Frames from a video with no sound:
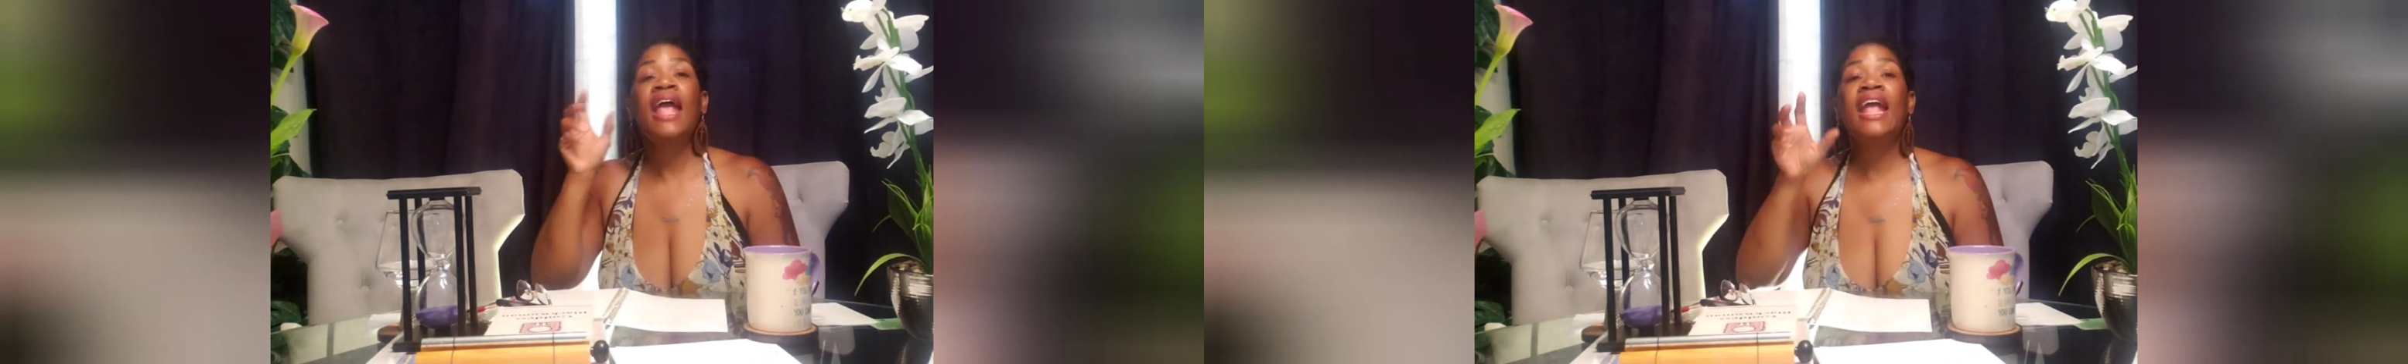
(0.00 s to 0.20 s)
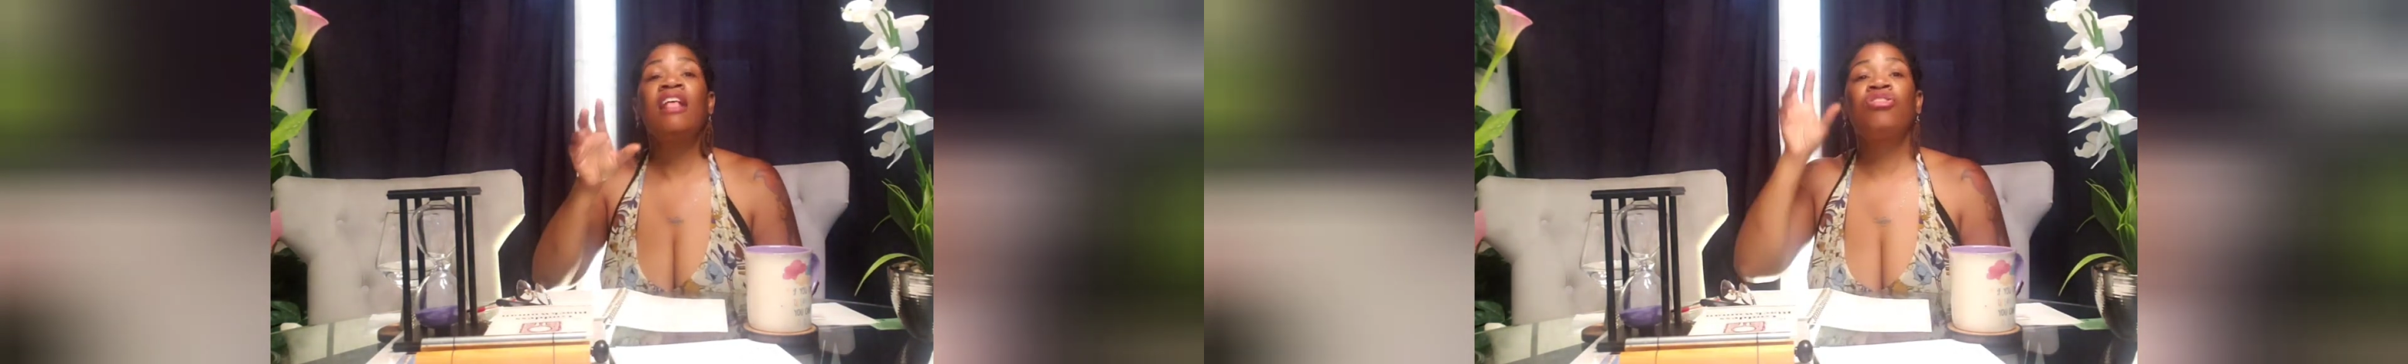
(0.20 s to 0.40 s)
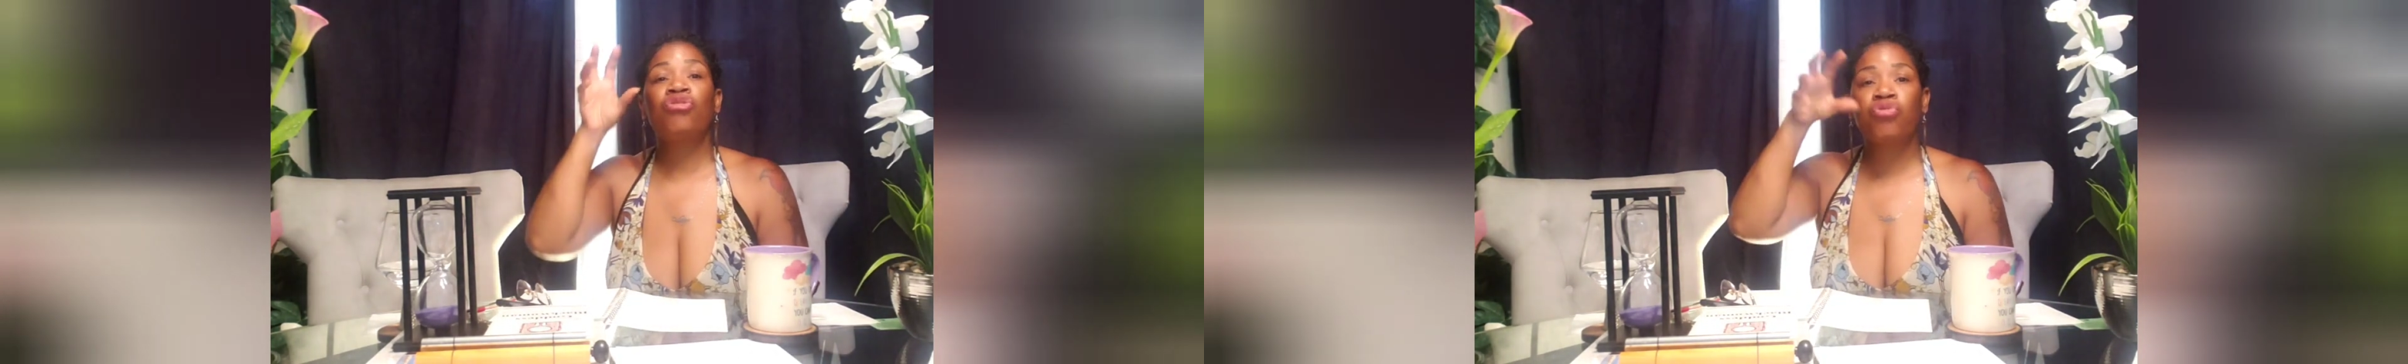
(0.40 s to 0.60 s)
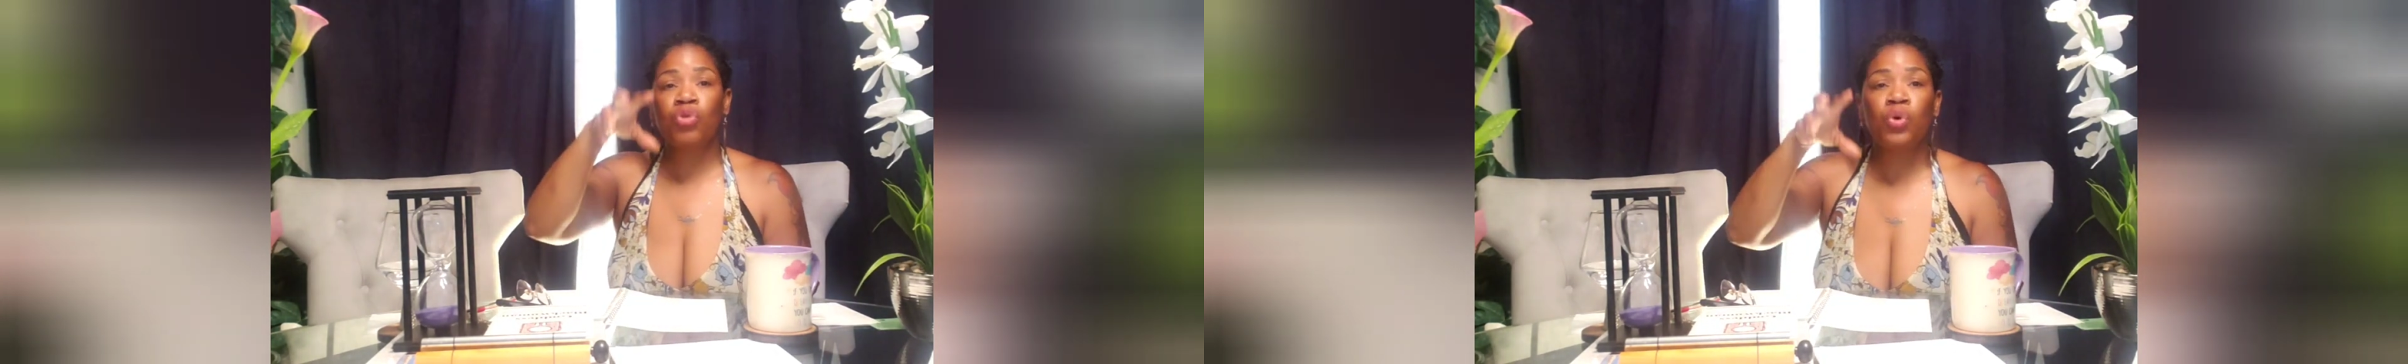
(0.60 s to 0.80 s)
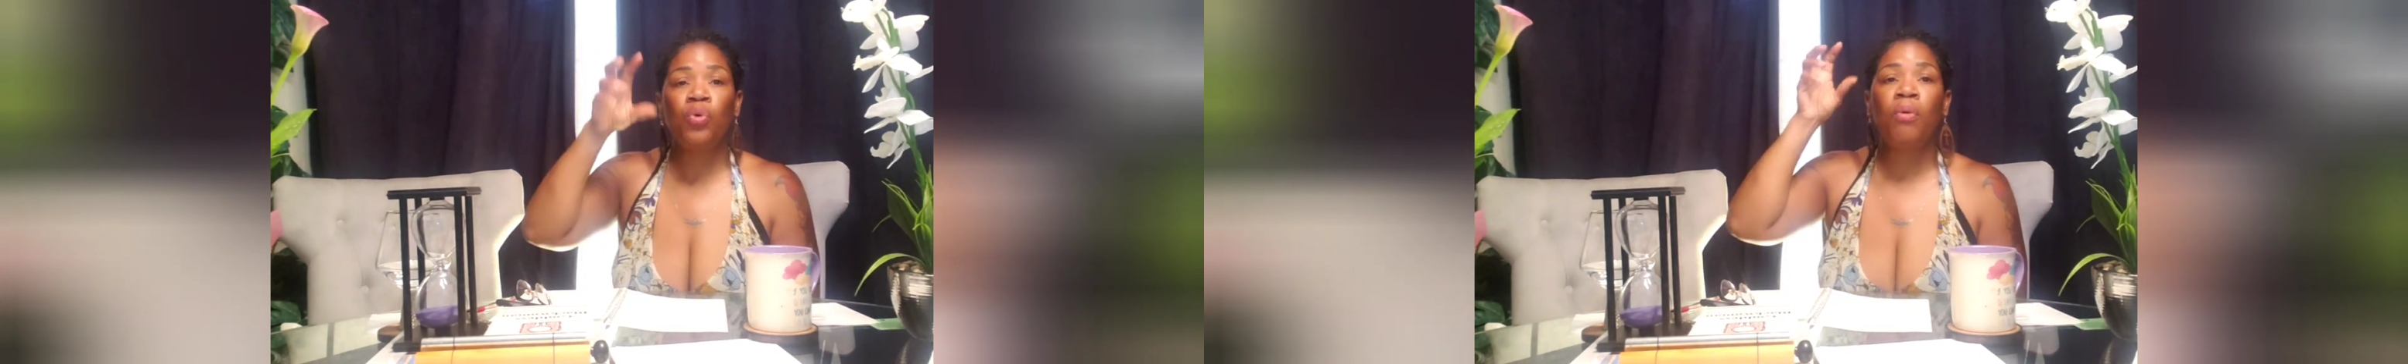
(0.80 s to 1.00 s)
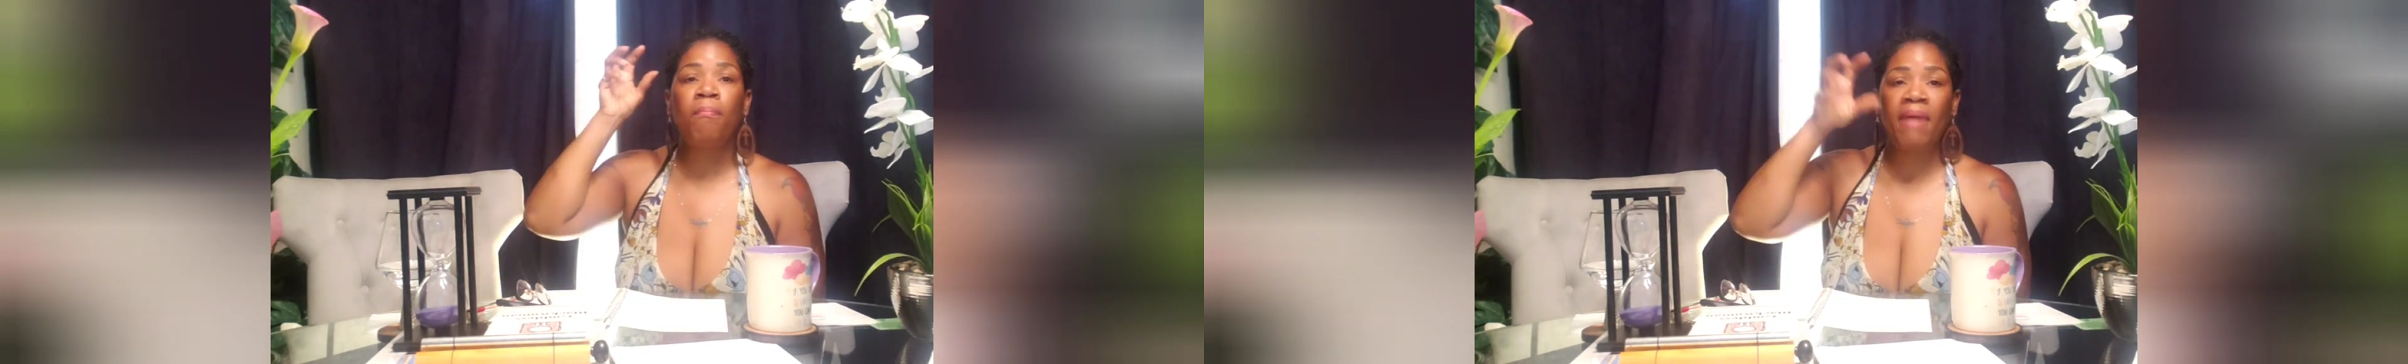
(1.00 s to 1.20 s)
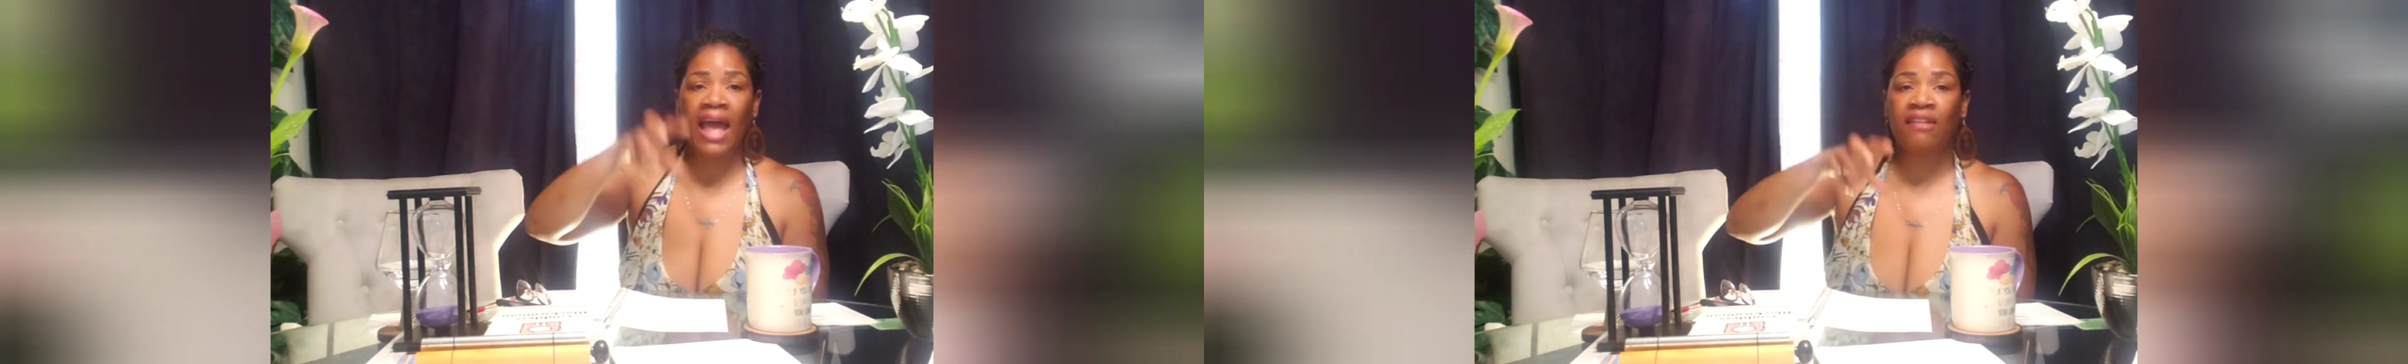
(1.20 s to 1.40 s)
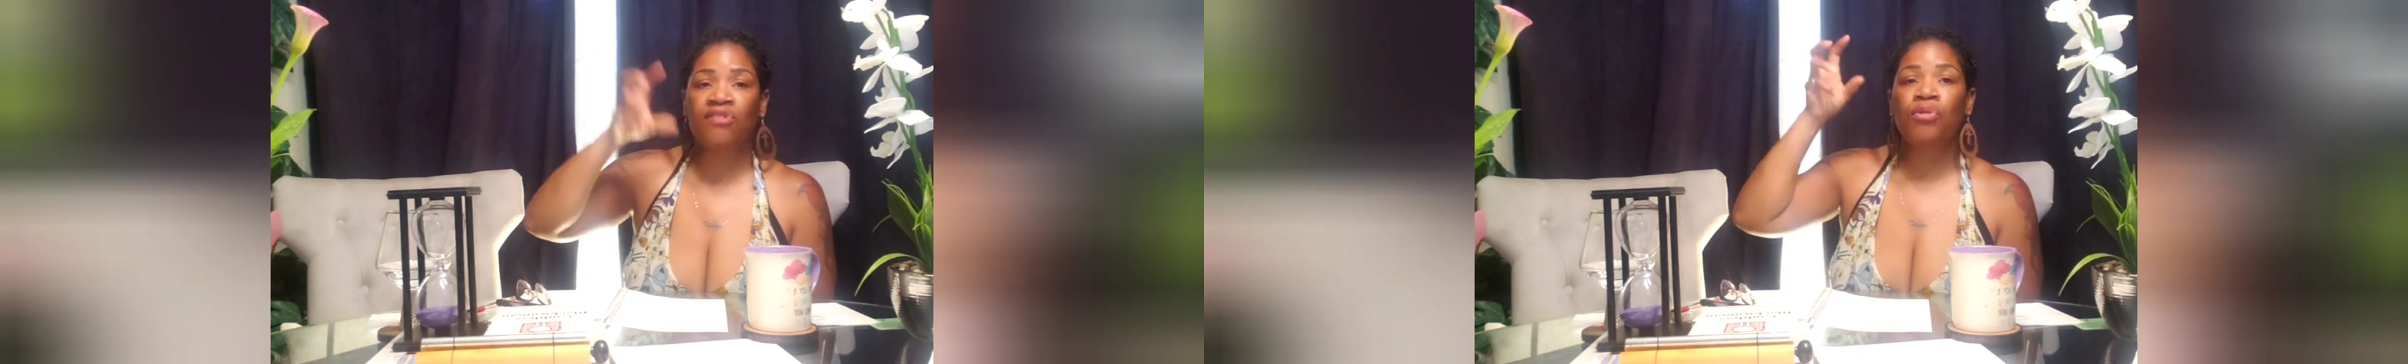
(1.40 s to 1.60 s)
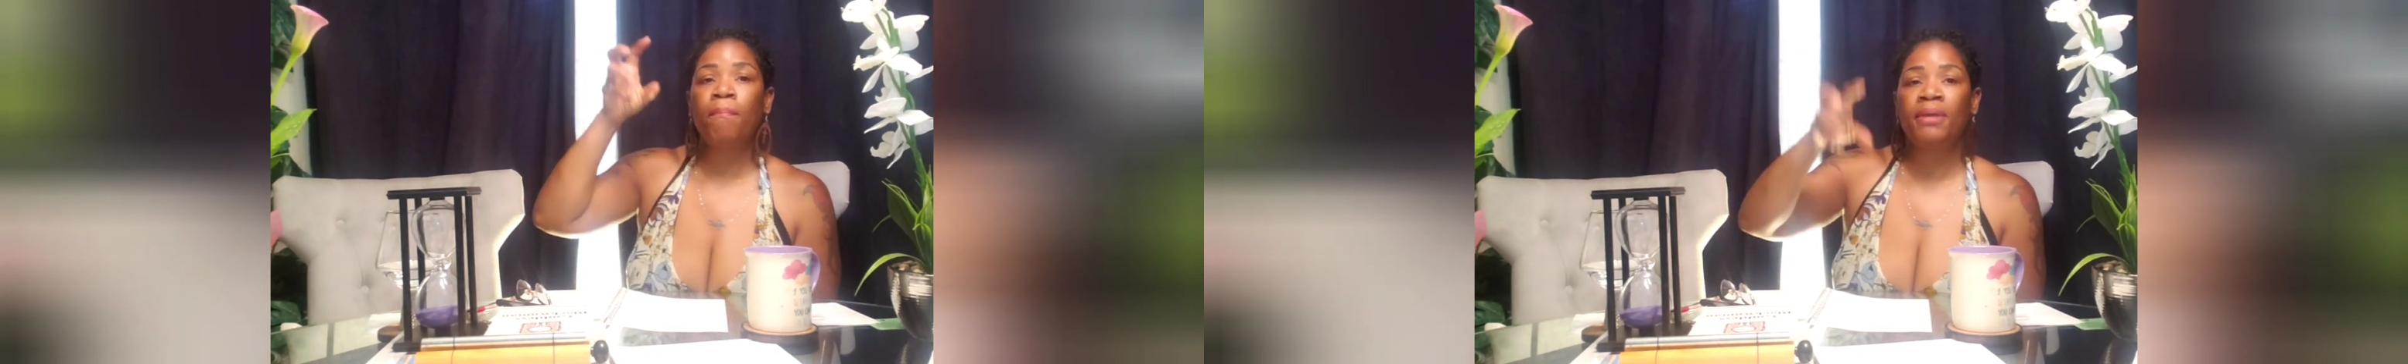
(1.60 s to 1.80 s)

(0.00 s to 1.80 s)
And true master